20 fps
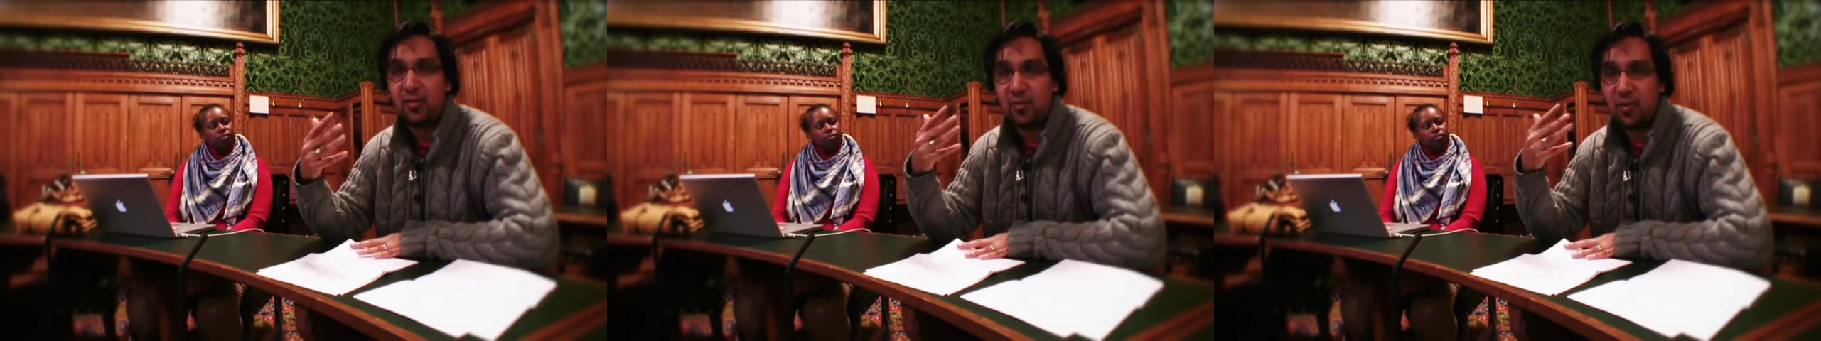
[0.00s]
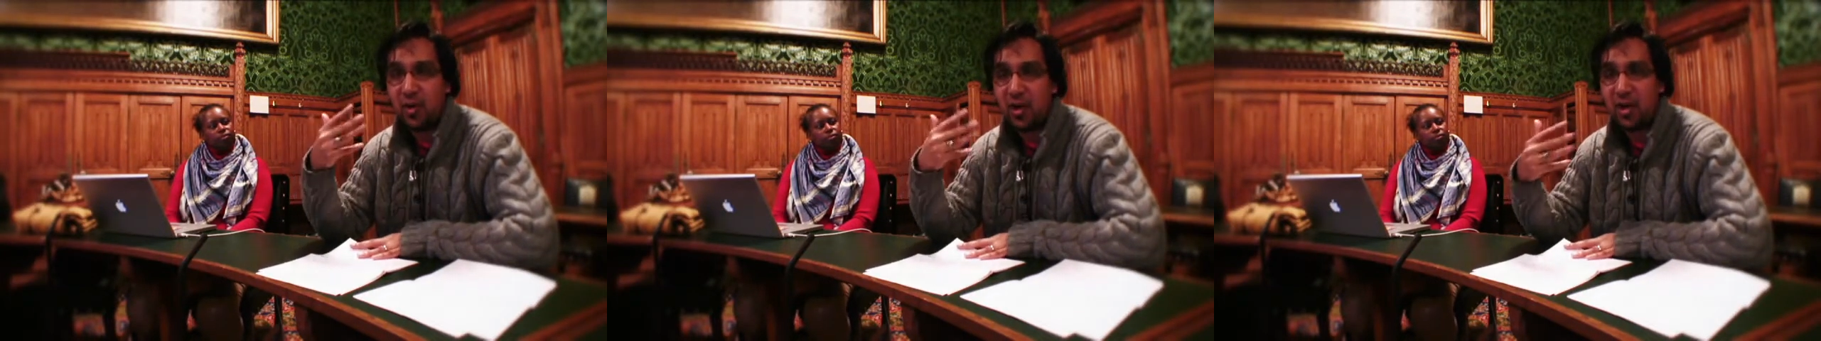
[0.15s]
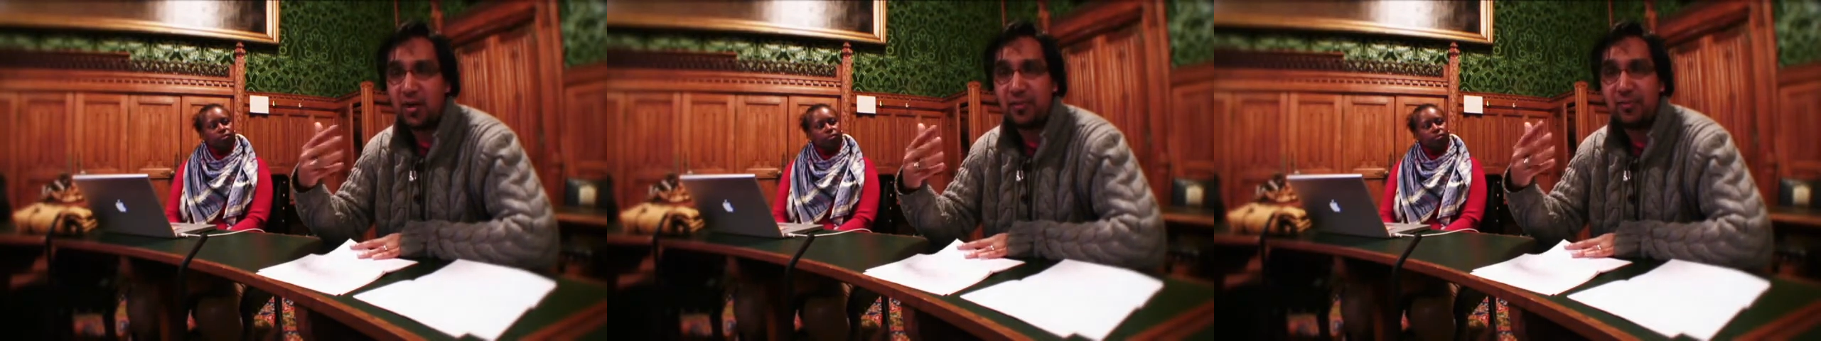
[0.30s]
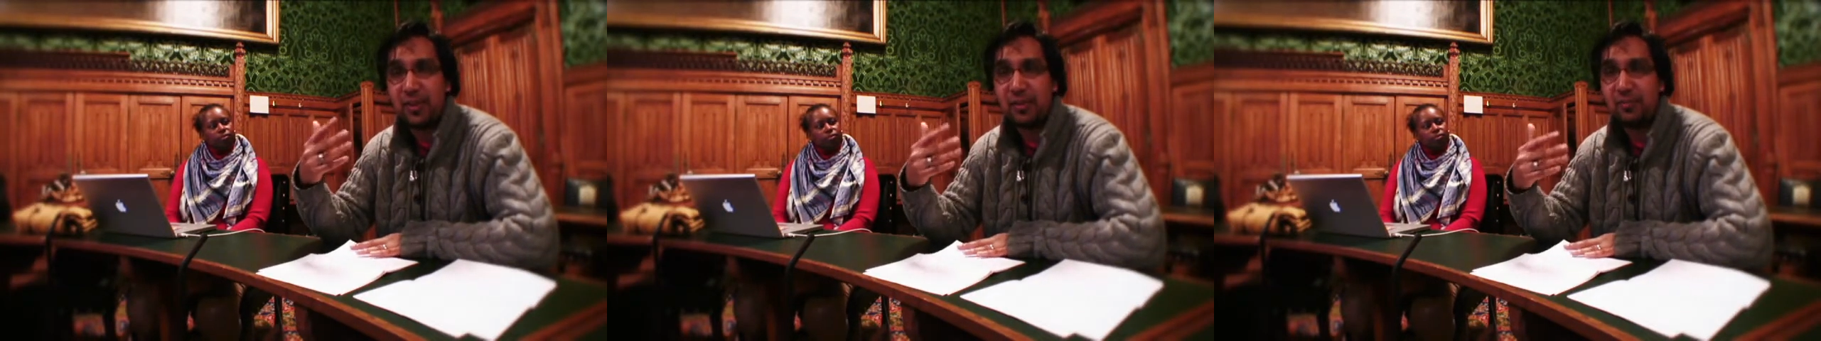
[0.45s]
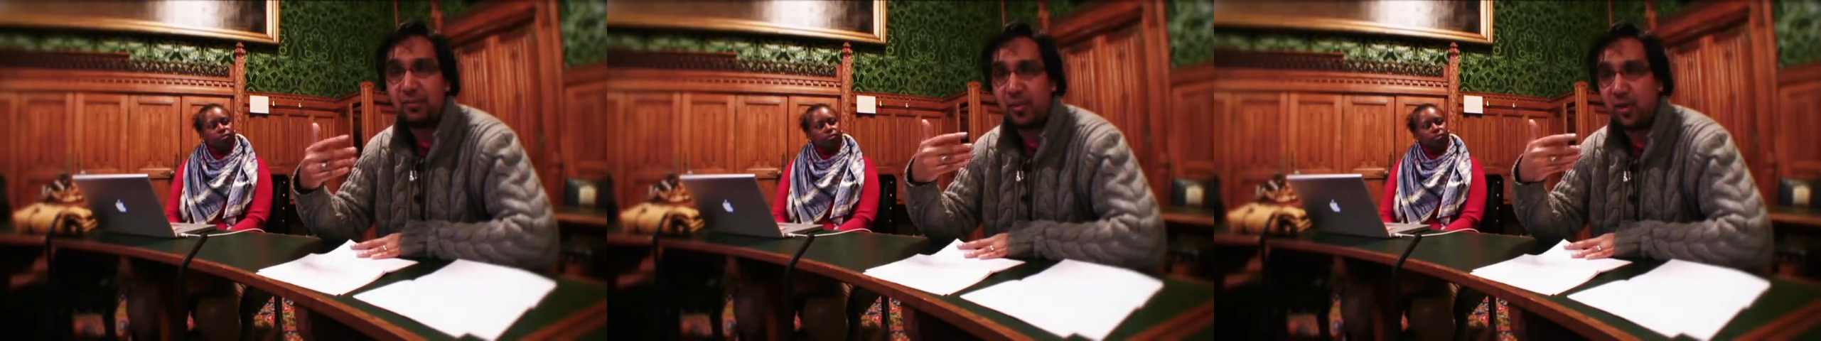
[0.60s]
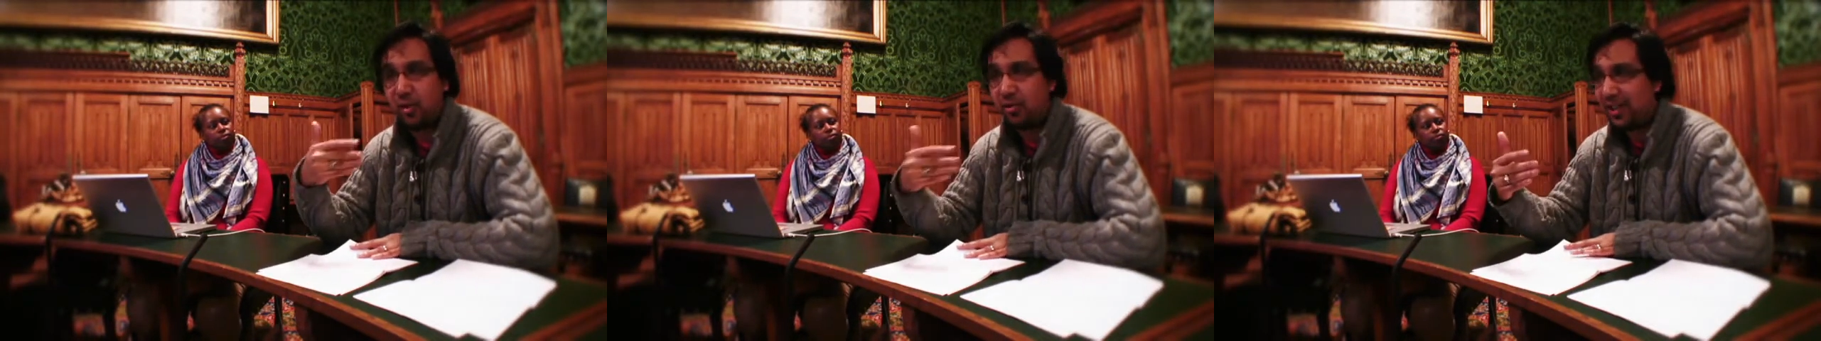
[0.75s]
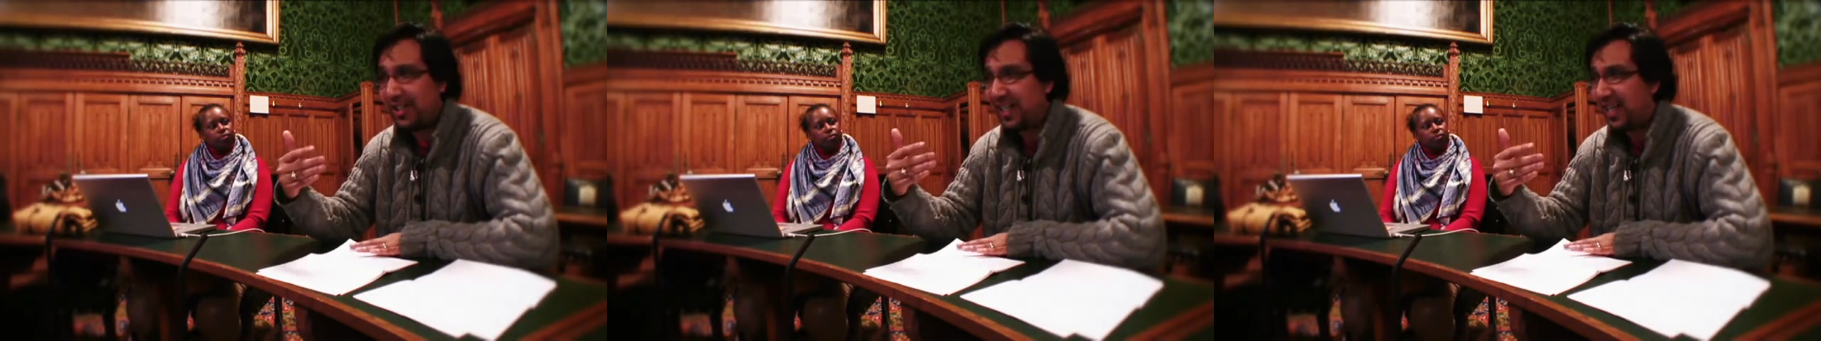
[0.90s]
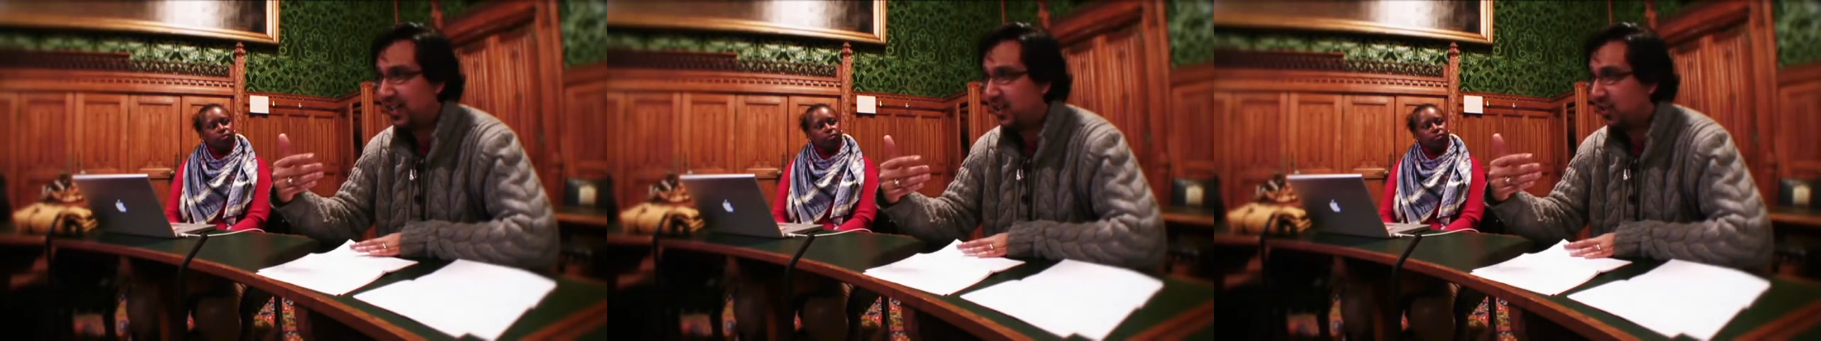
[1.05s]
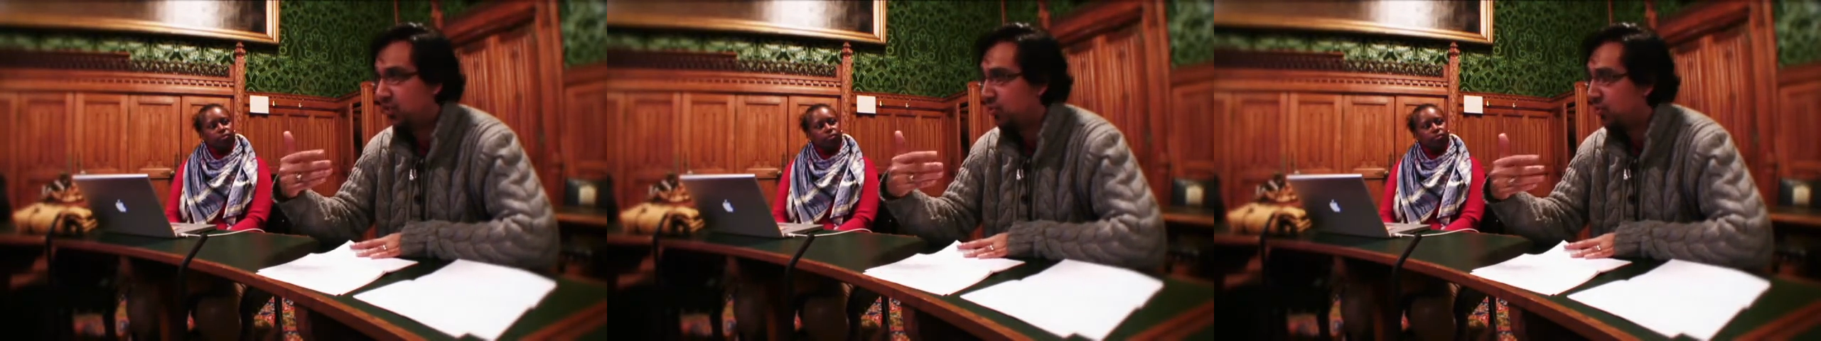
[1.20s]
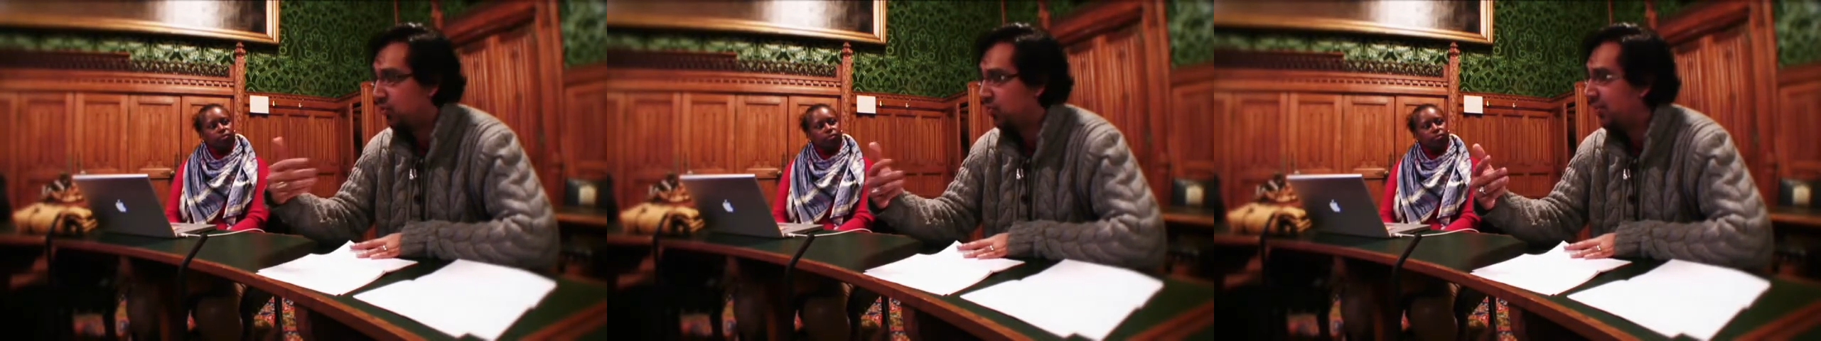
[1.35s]
Wahhabi,
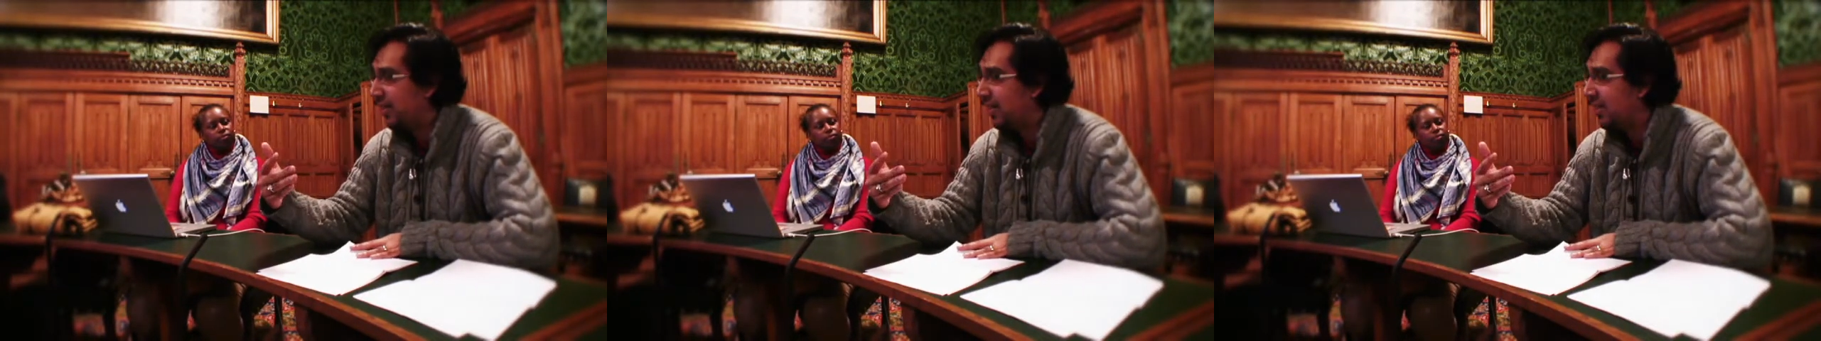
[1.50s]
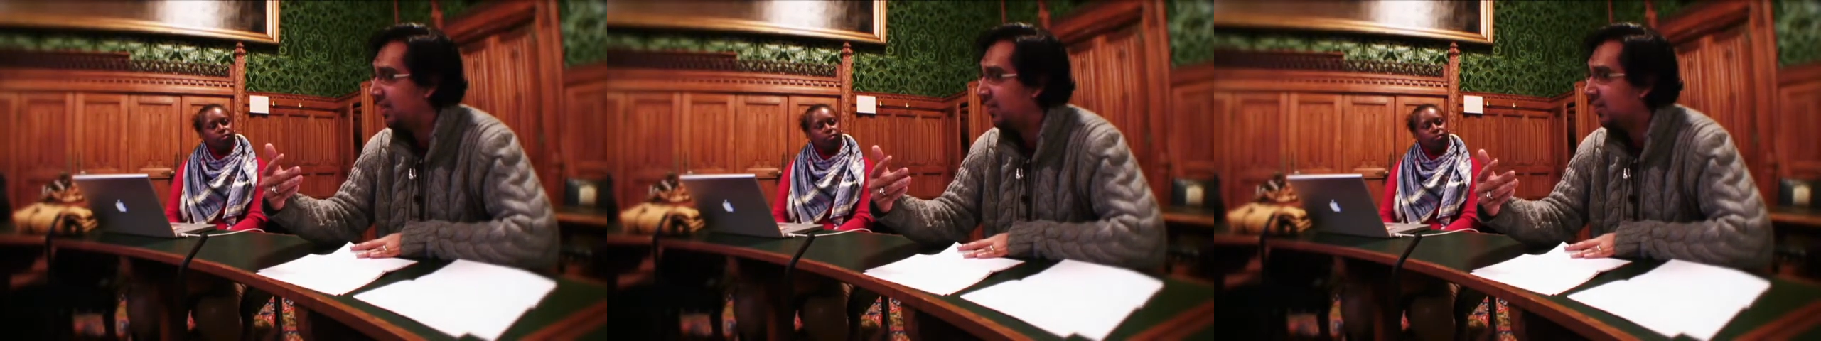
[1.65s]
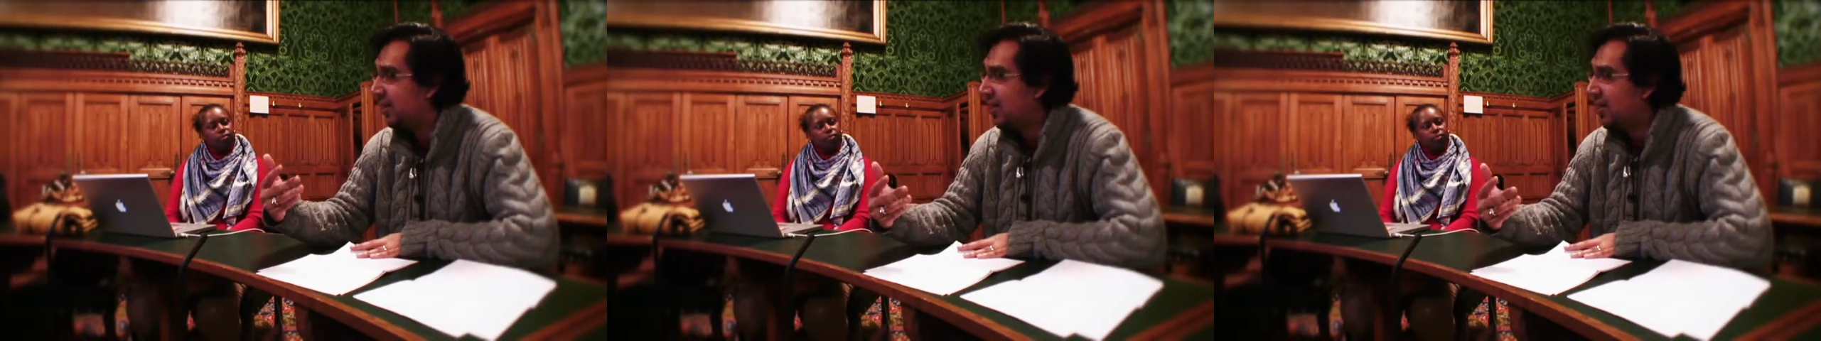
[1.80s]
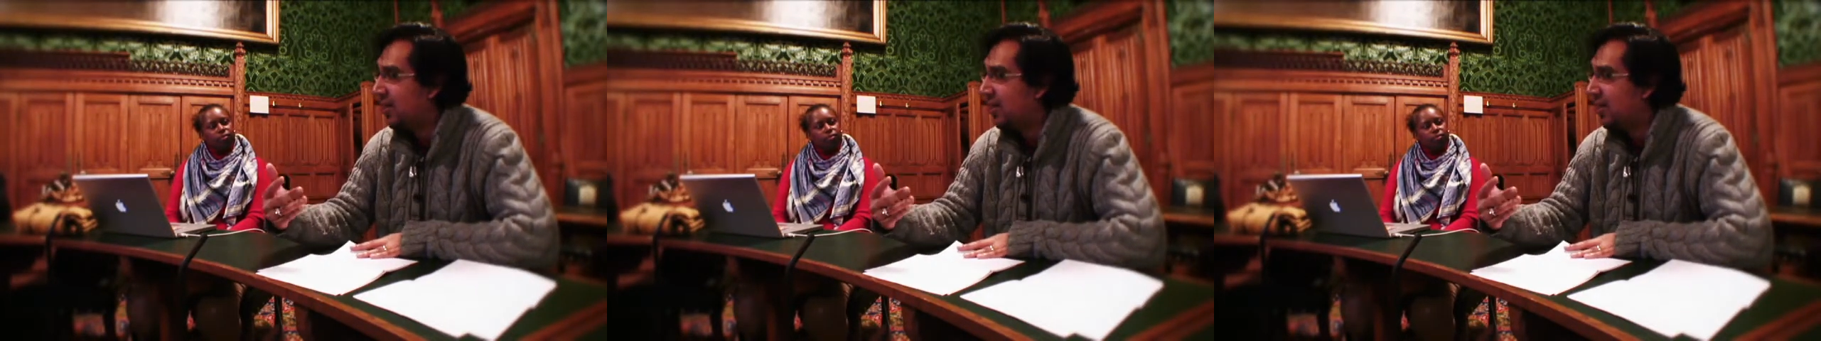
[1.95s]
puritanical trend.